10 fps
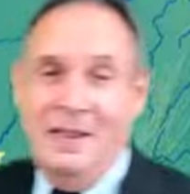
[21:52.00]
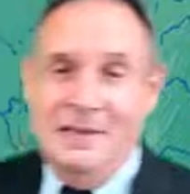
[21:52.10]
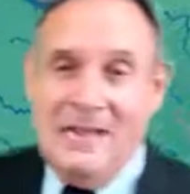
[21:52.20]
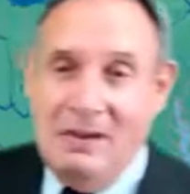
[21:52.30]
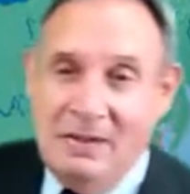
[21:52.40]

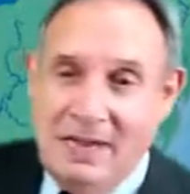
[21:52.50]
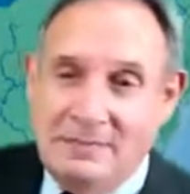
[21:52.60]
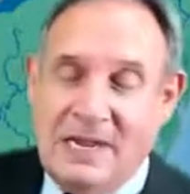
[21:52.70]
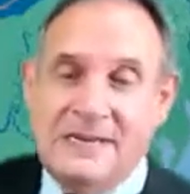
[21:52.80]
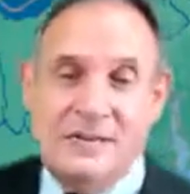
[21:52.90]

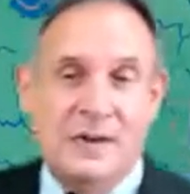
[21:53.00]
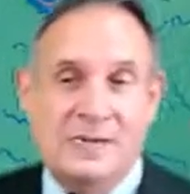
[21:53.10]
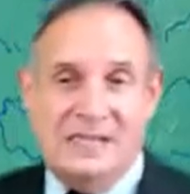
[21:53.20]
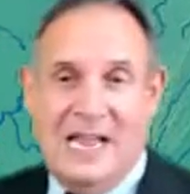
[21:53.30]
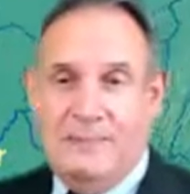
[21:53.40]
Now, I just want
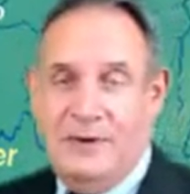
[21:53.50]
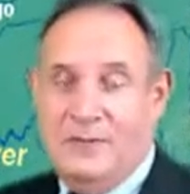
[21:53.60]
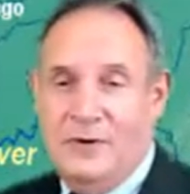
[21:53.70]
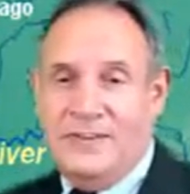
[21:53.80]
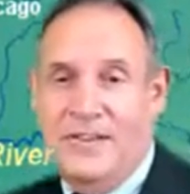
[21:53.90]
to stop here
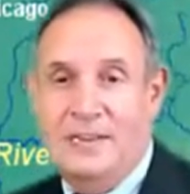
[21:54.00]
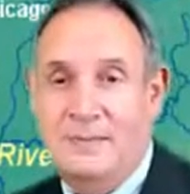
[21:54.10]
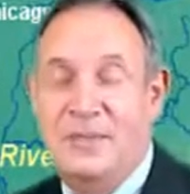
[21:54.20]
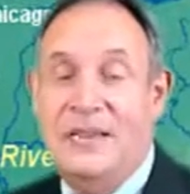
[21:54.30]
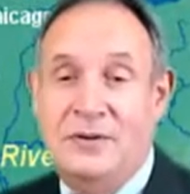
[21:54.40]
for a
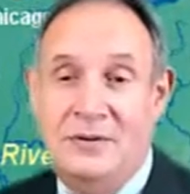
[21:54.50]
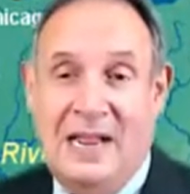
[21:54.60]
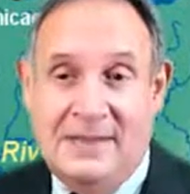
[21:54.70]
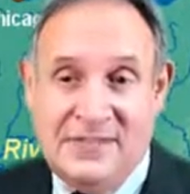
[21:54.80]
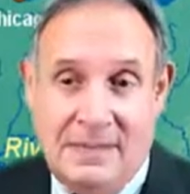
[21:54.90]
second, but they do
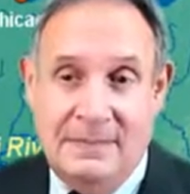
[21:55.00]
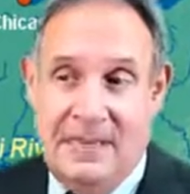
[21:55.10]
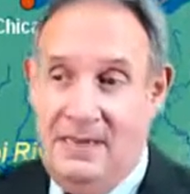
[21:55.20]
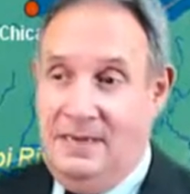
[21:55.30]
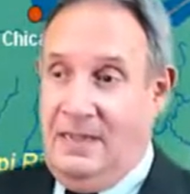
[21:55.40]
have some
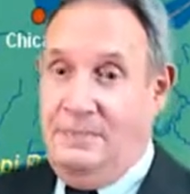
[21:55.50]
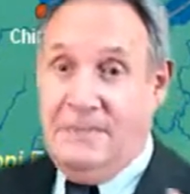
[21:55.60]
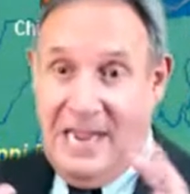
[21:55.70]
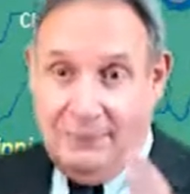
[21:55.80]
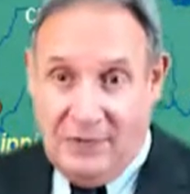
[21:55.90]
in
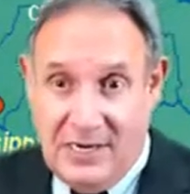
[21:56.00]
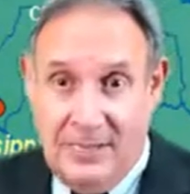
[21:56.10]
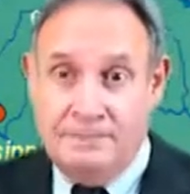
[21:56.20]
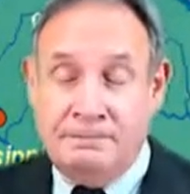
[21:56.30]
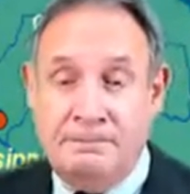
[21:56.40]

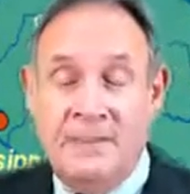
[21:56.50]
Africa.